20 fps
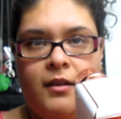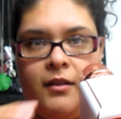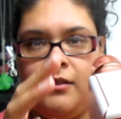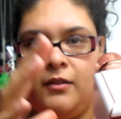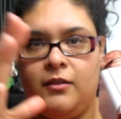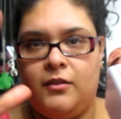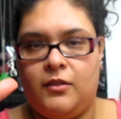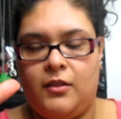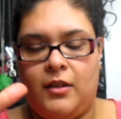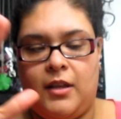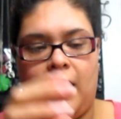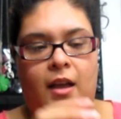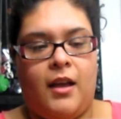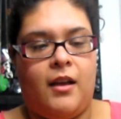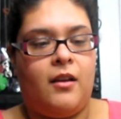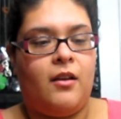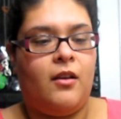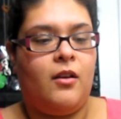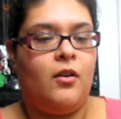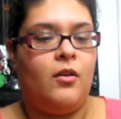So the
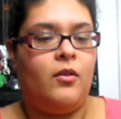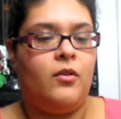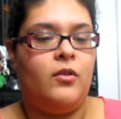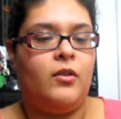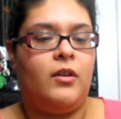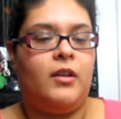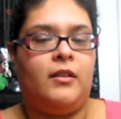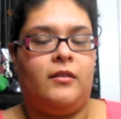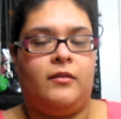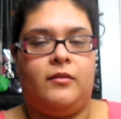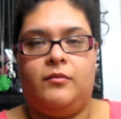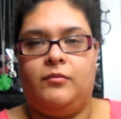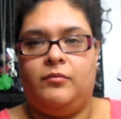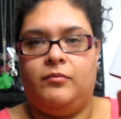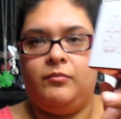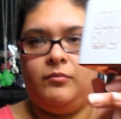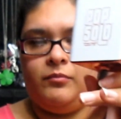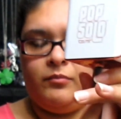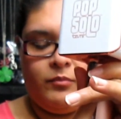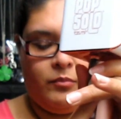echo, you can
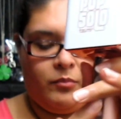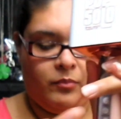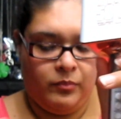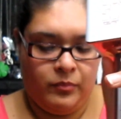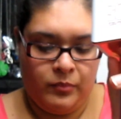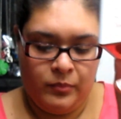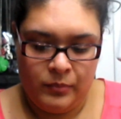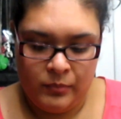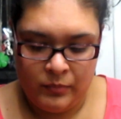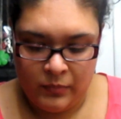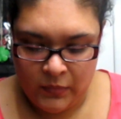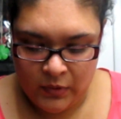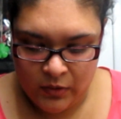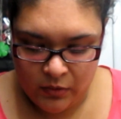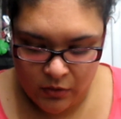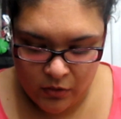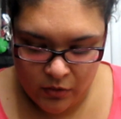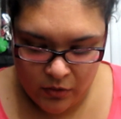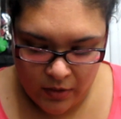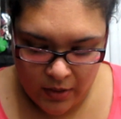
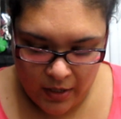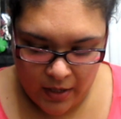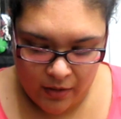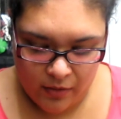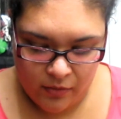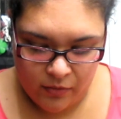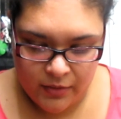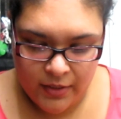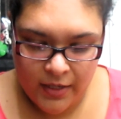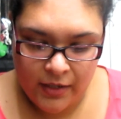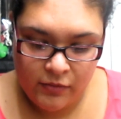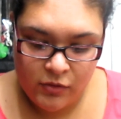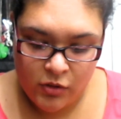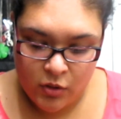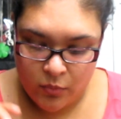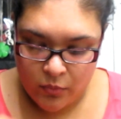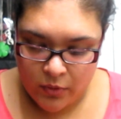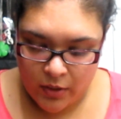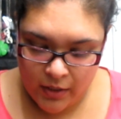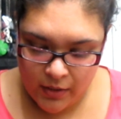do the echo down. So
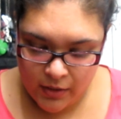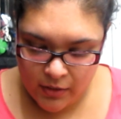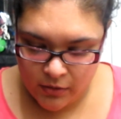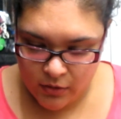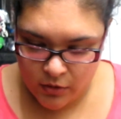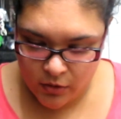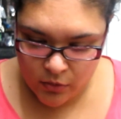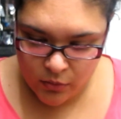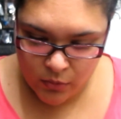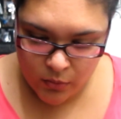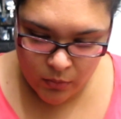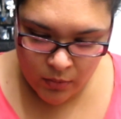we're gonna do,